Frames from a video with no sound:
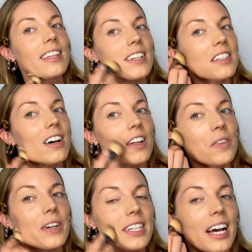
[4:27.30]
this all the
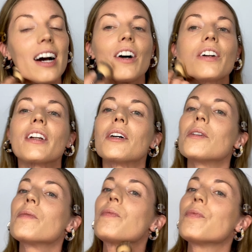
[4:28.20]
way down
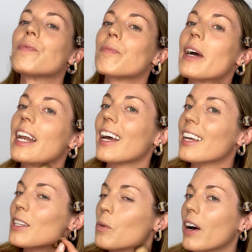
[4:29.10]
my neck
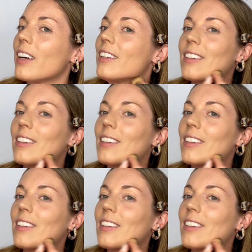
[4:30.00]
as well.